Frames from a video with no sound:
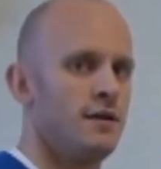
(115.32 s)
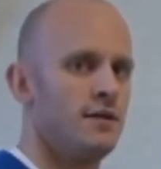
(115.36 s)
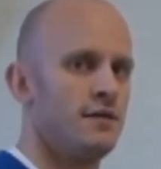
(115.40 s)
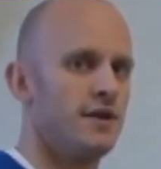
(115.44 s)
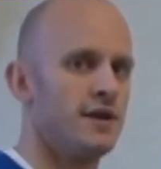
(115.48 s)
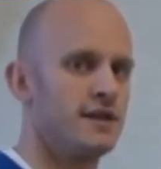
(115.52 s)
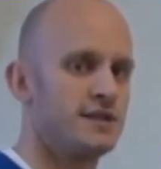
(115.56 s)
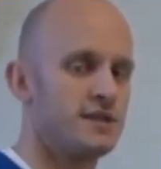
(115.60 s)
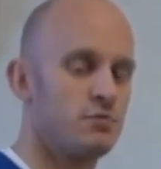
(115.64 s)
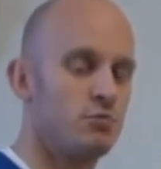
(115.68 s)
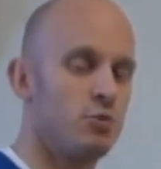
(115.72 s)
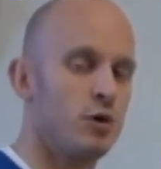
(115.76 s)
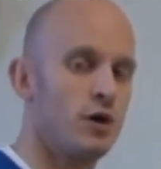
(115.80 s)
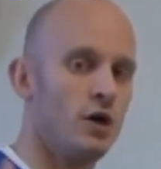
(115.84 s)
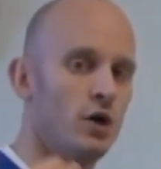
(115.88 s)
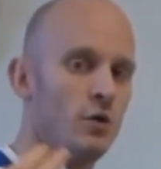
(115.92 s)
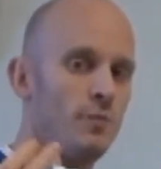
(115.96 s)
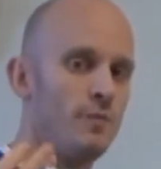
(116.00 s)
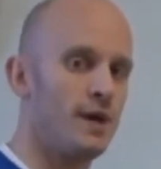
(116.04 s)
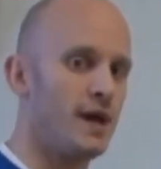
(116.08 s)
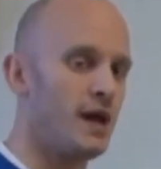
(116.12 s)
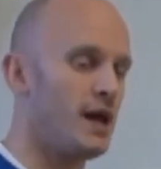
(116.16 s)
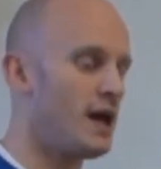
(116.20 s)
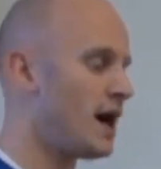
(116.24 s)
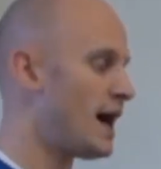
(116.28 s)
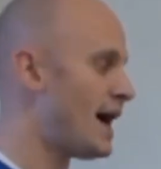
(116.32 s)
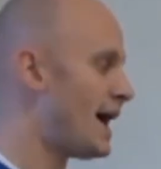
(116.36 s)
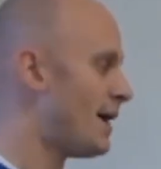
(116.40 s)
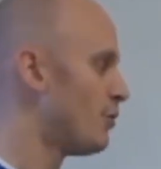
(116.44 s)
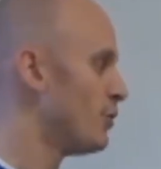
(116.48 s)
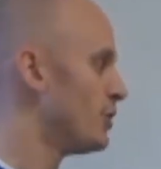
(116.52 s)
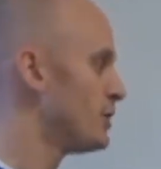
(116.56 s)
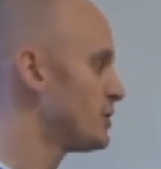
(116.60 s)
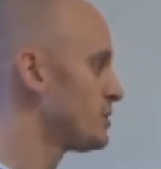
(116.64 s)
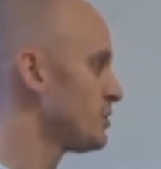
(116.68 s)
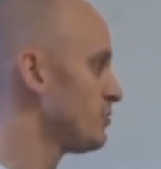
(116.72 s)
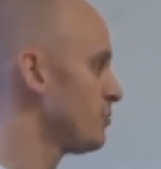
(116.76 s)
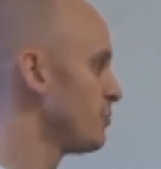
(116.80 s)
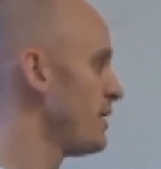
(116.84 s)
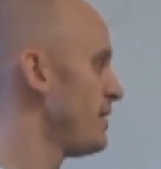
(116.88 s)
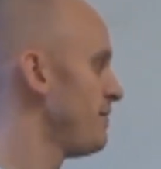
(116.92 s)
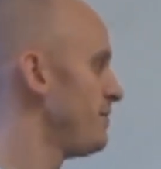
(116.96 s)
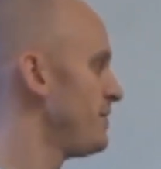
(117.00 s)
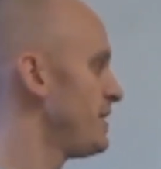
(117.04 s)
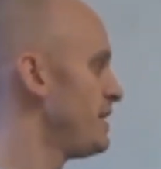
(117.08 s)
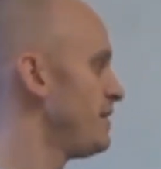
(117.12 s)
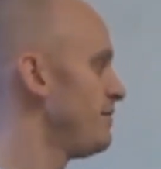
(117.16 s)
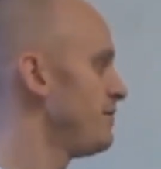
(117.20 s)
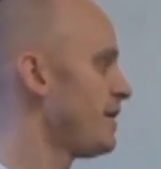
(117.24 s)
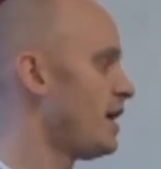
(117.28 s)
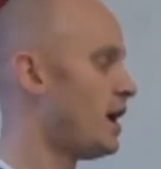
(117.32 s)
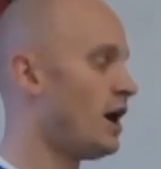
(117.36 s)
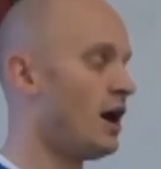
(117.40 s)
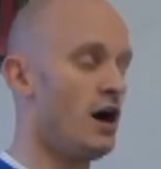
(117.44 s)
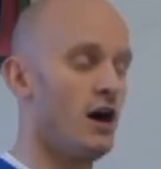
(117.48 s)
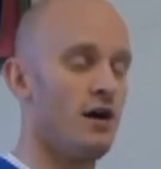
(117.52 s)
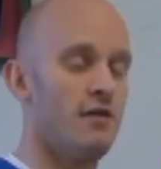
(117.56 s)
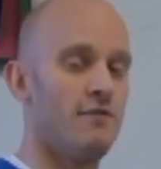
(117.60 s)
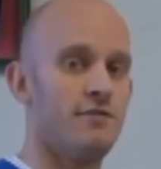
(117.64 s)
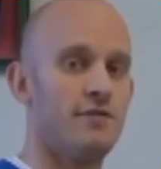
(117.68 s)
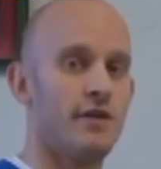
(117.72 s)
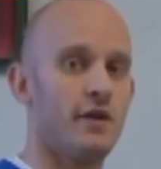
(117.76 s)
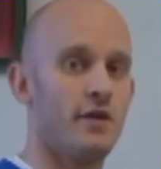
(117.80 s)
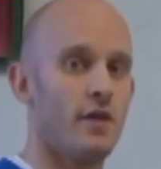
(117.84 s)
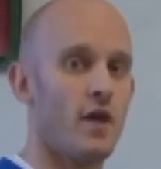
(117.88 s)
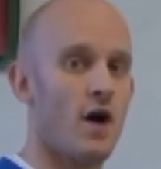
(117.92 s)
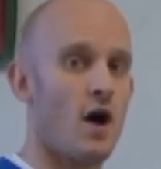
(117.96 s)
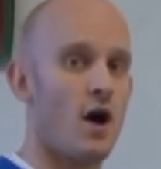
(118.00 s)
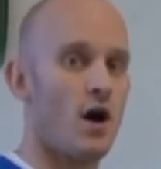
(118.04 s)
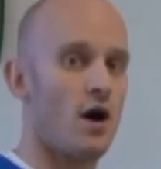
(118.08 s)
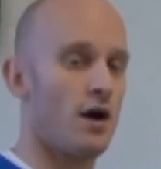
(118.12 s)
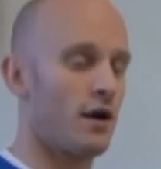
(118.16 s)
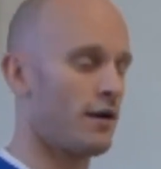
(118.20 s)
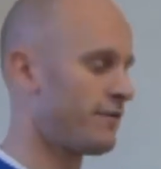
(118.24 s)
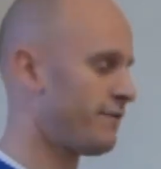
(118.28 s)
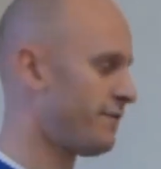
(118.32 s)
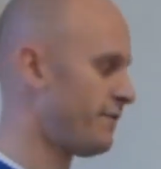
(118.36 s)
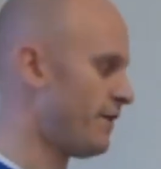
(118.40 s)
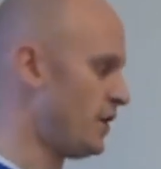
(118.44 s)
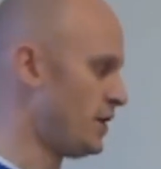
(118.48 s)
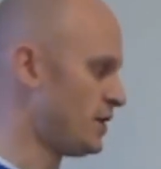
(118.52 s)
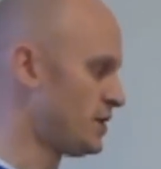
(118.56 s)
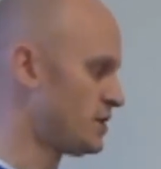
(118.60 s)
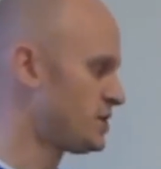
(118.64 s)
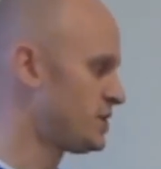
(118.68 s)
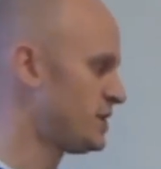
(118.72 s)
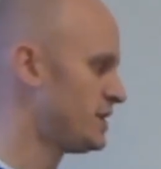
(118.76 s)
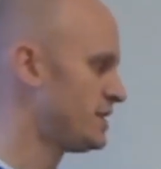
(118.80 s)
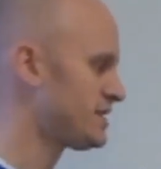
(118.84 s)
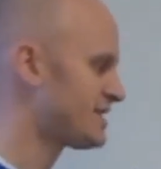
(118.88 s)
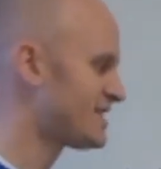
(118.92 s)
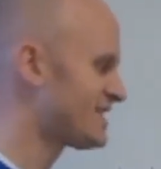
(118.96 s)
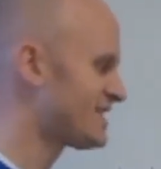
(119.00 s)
This will be our derivative of the log function.